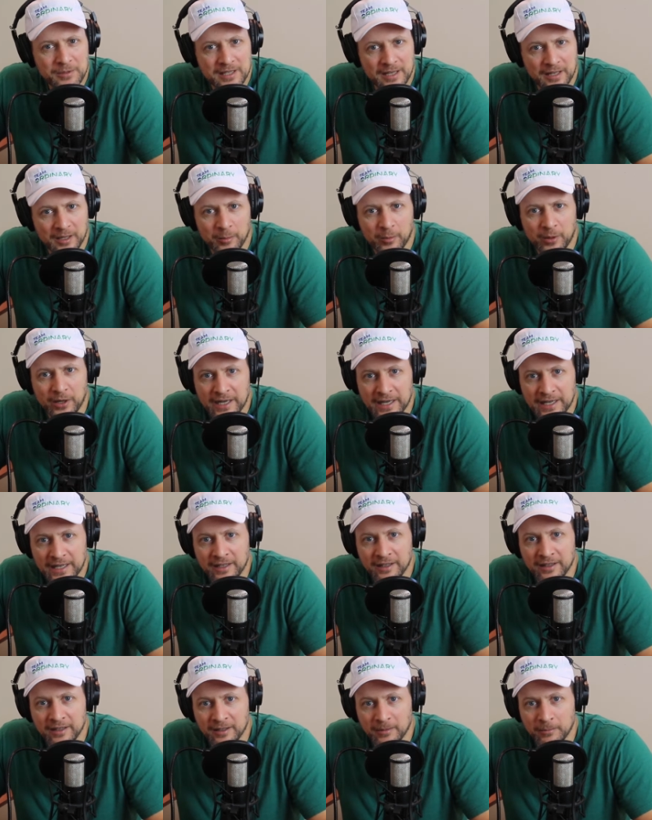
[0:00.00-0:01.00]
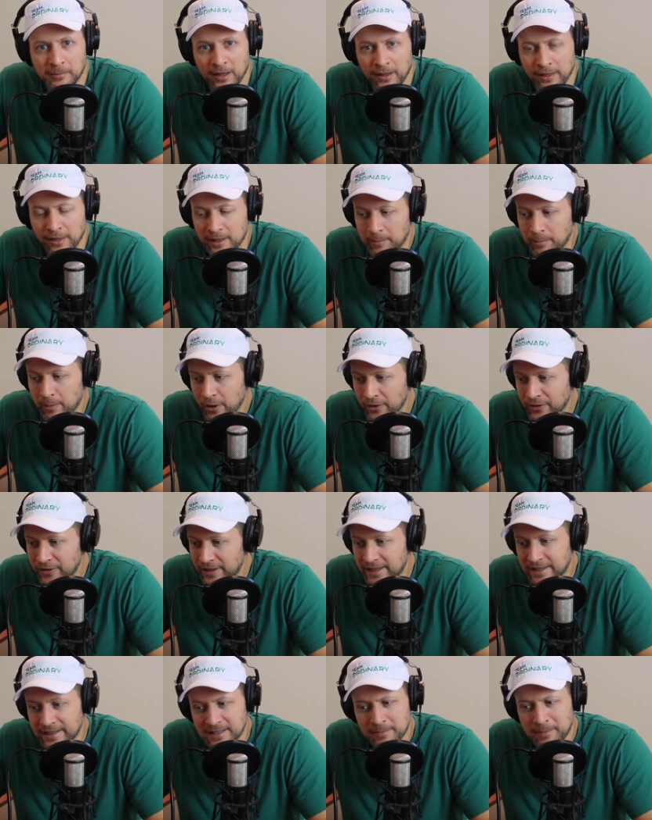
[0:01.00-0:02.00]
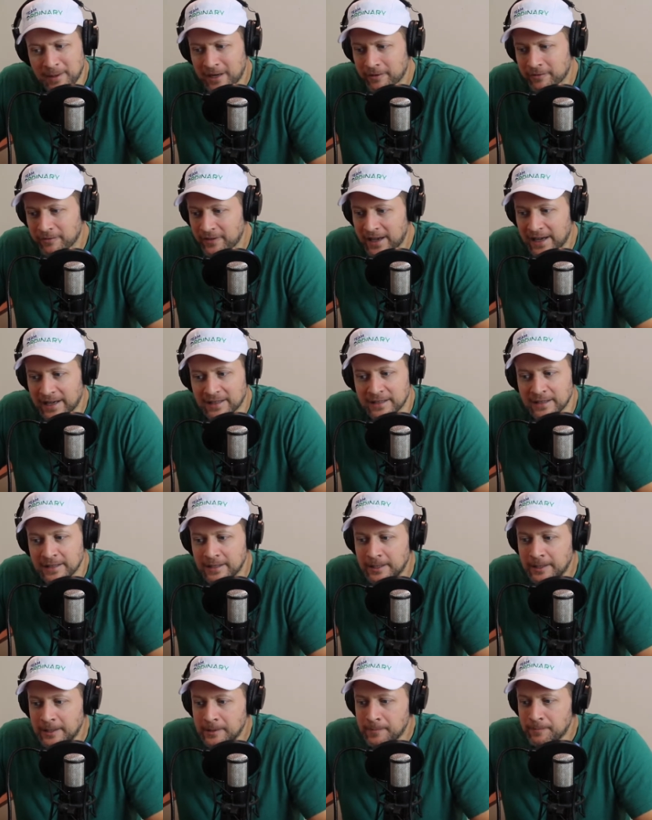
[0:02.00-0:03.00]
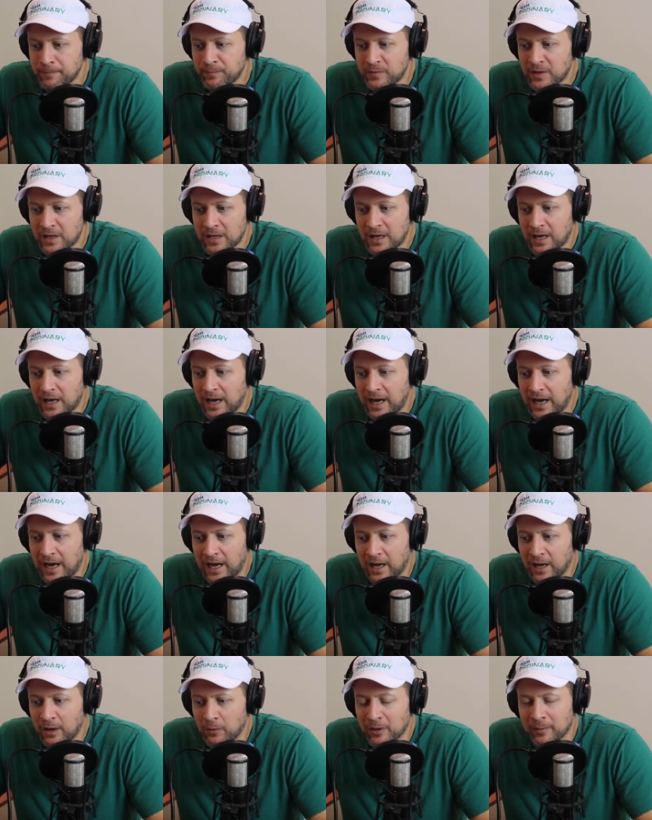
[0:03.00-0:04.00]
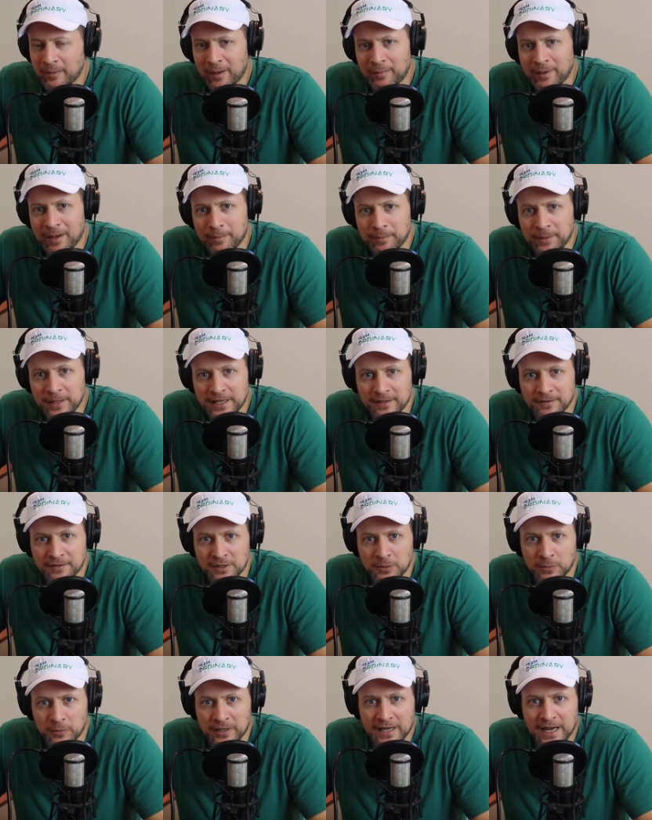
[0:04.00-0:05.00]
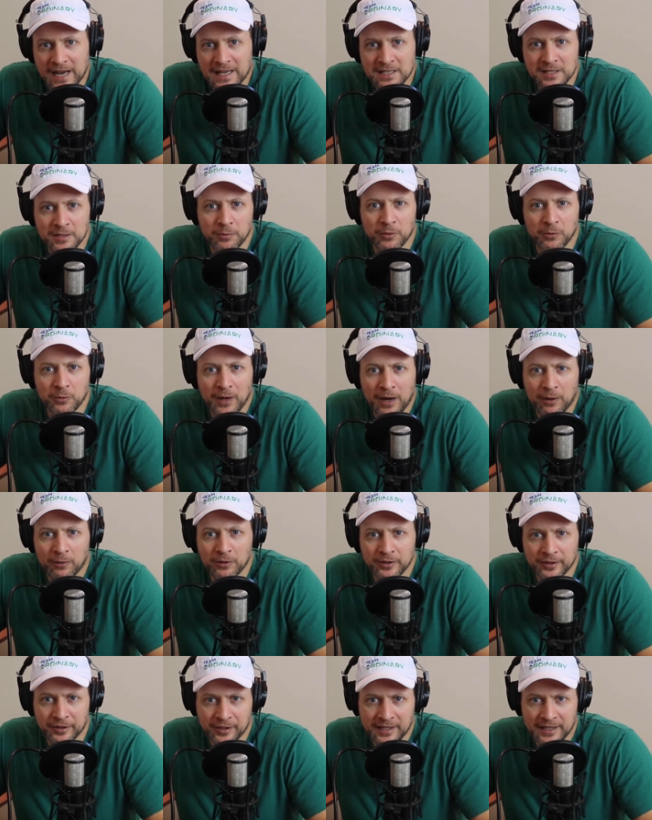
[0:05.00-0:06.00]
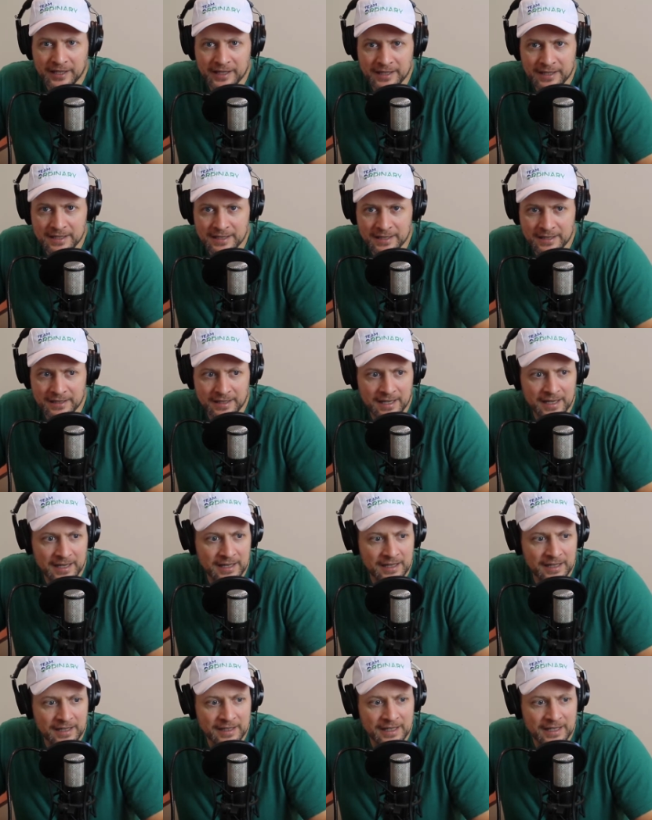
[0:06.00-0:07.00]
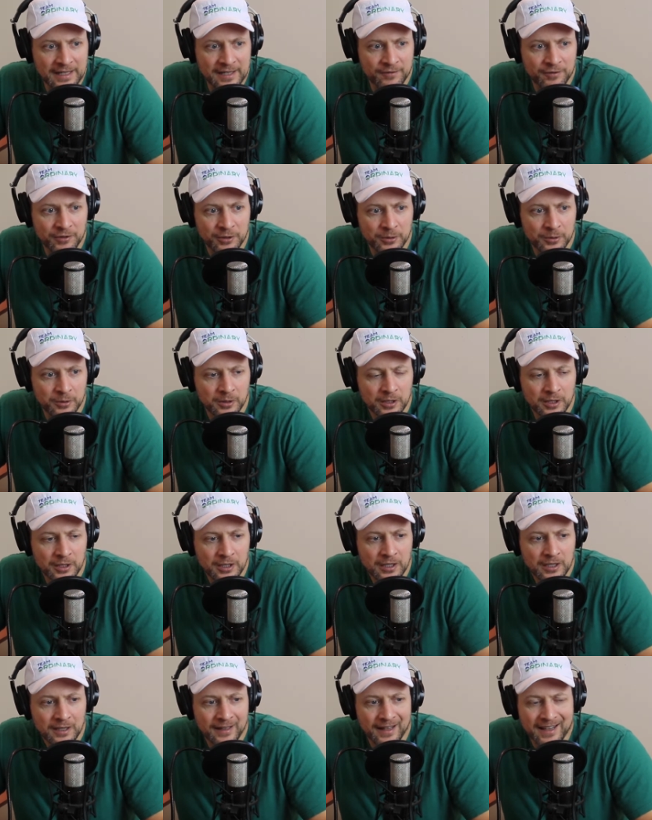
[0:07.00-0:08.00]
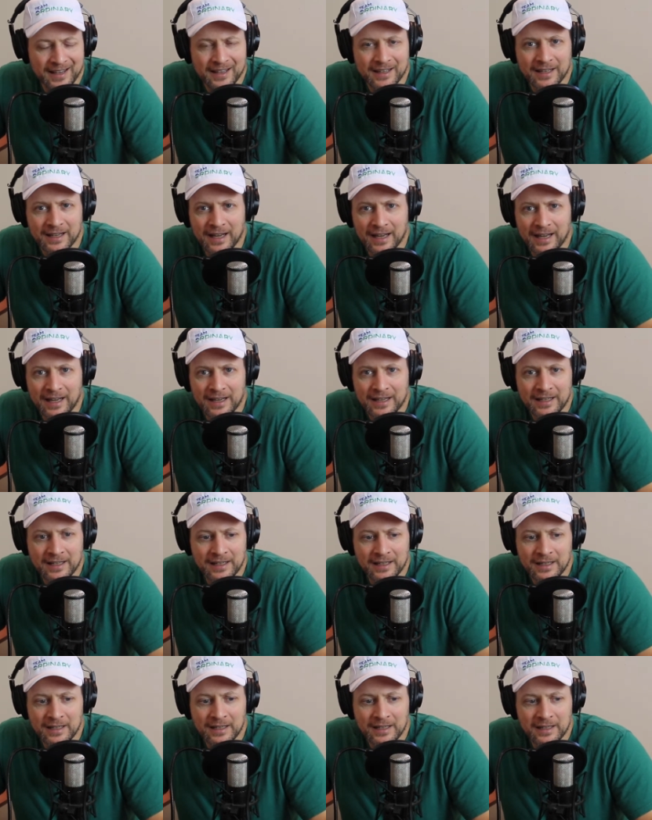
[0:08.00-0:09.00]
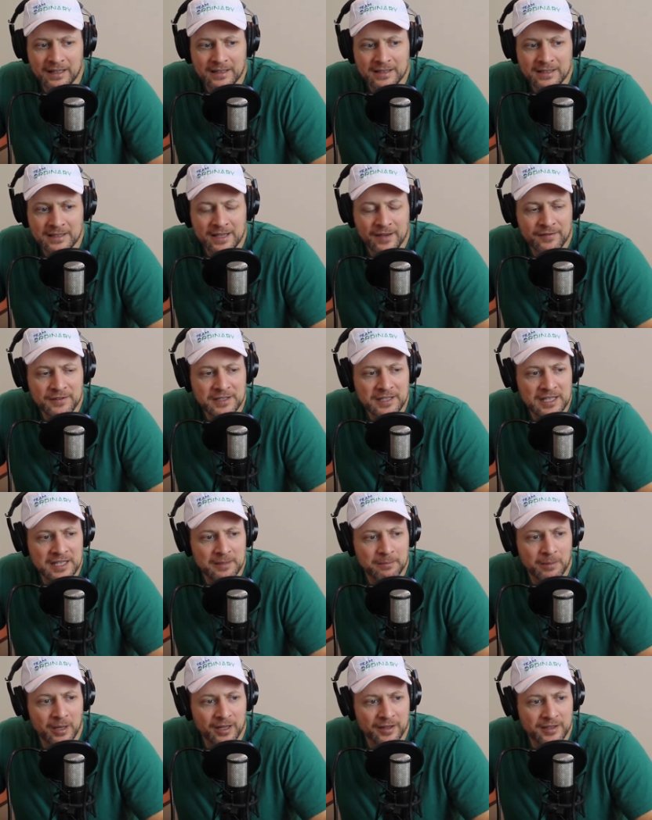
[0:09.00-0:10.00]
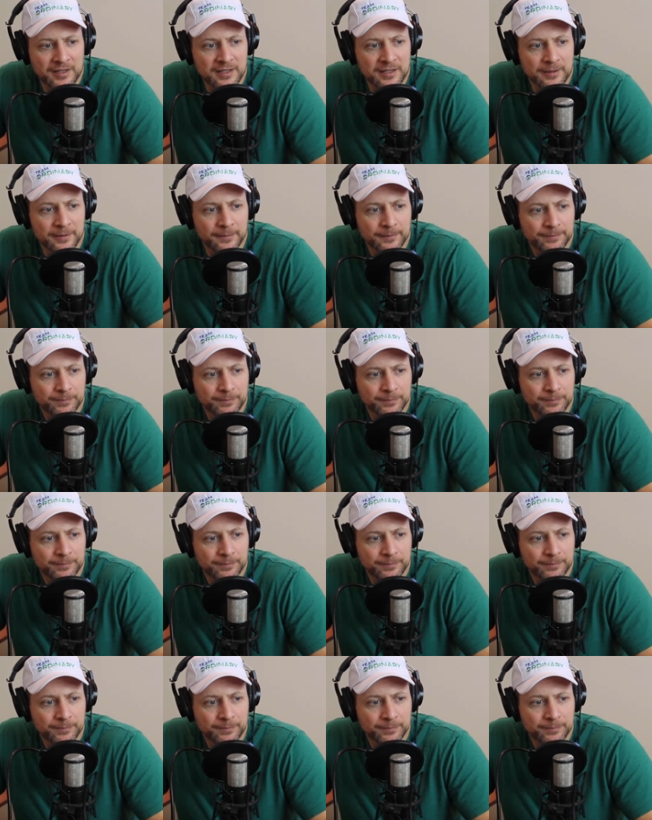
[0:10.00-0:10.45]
celebrating the monthly birthdays. As a matter of fact, one of my pet peeves is when you ask someone how old their kid is, and they give you like 17 months,